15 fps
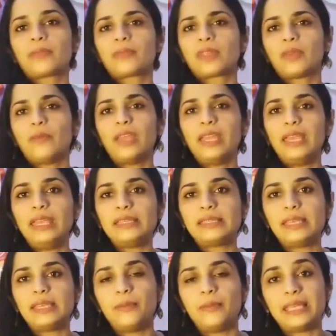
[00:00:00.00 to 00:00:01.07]
Very
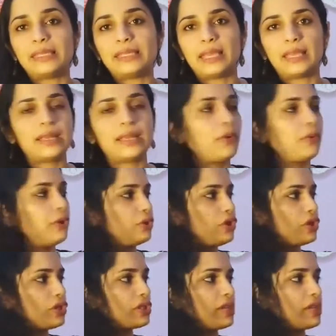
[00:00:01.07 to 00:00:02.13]
easy, basic. Now you
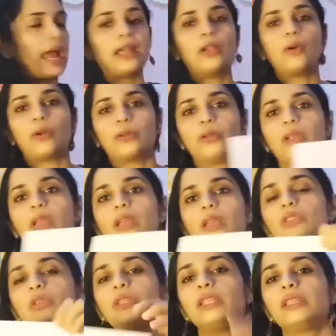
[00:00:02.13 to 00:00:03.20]
just add on.
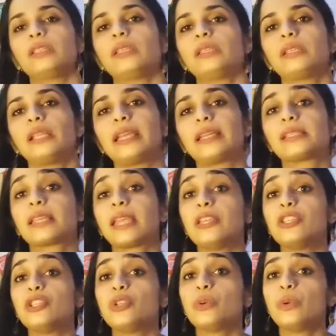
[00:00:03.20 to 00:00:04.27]
So this is like
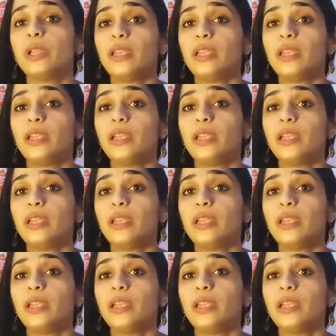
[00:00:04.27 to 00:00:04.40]
scheduling